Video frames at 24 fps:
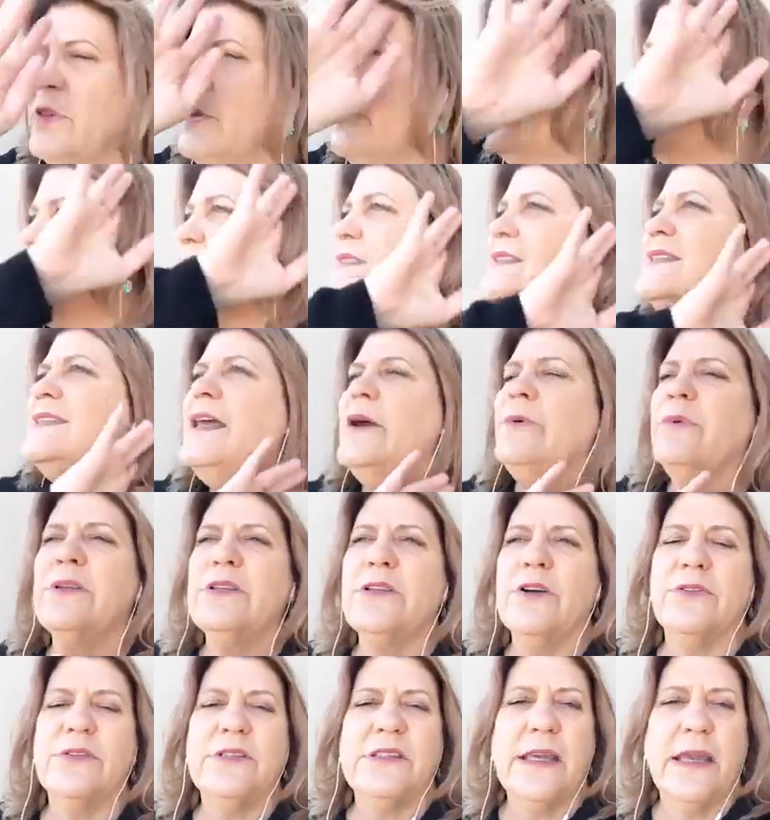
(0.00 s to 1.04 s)
the reason that we
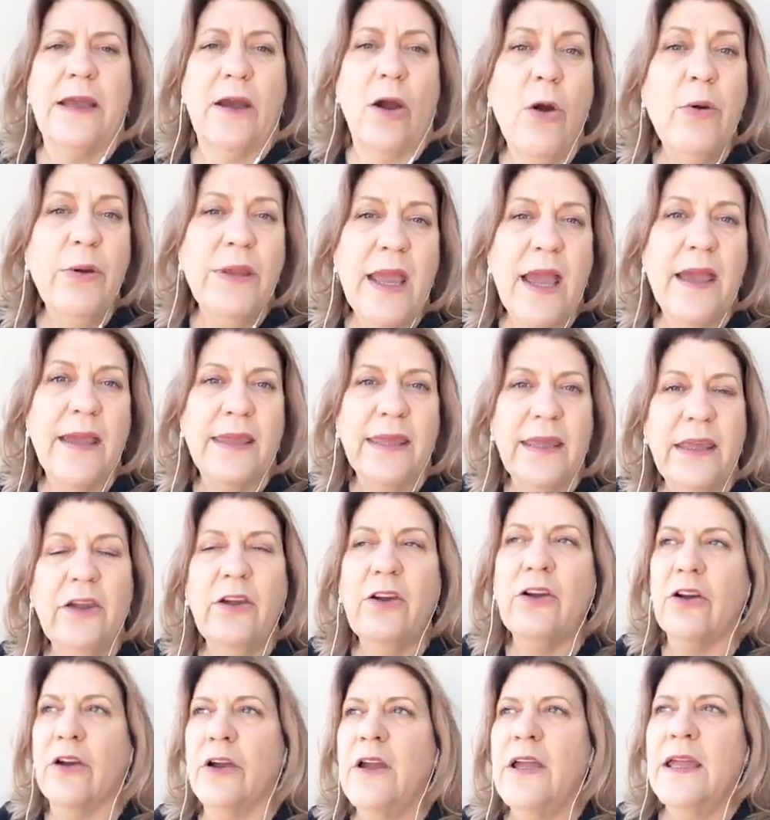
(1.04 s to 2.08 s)
don't say, oh yeah,
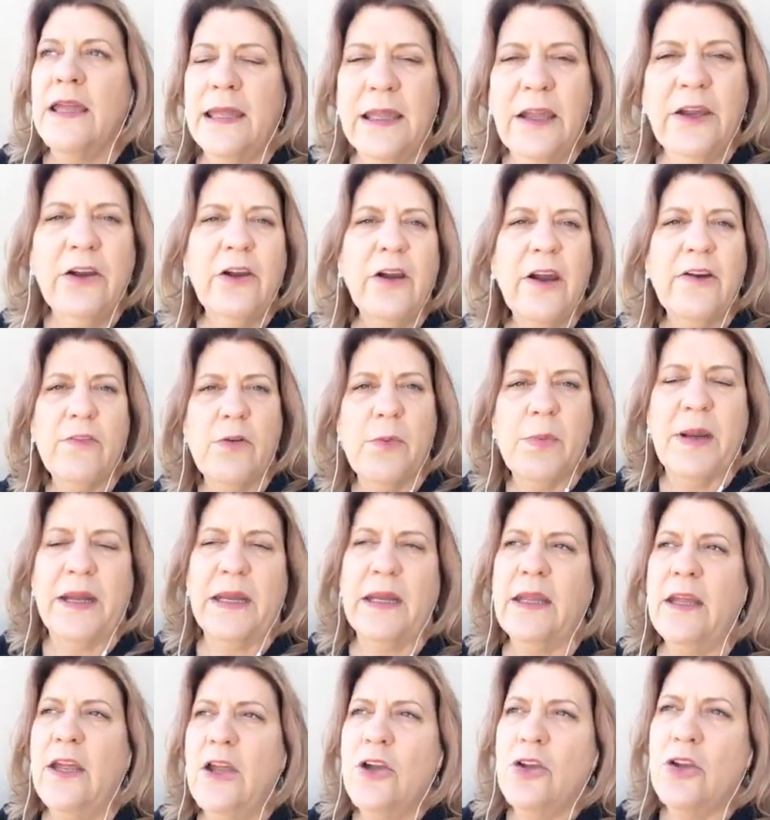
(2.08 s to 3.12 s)
here
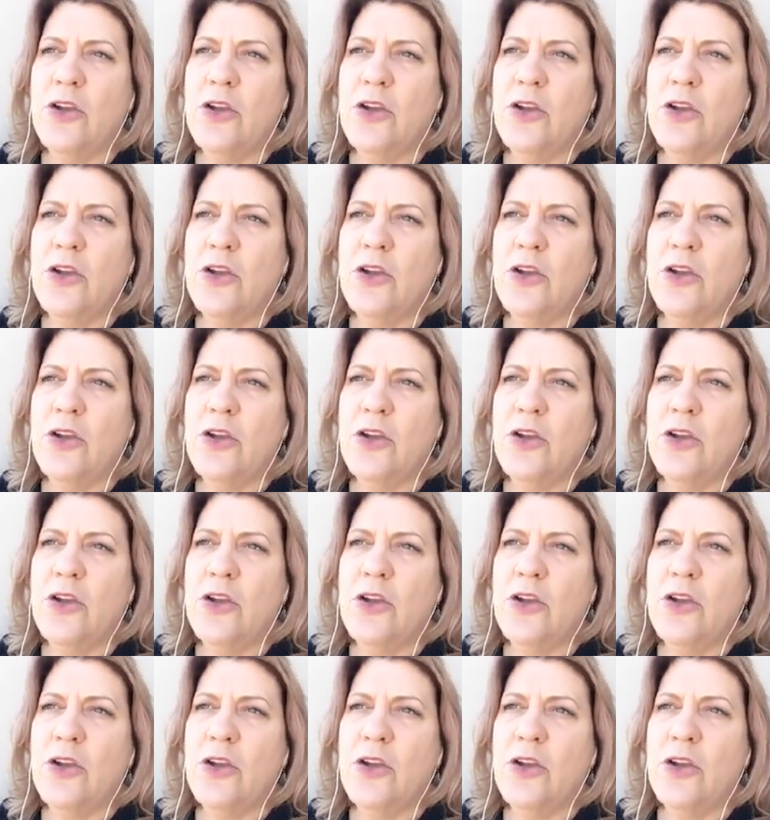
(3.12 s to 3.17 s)
everybody,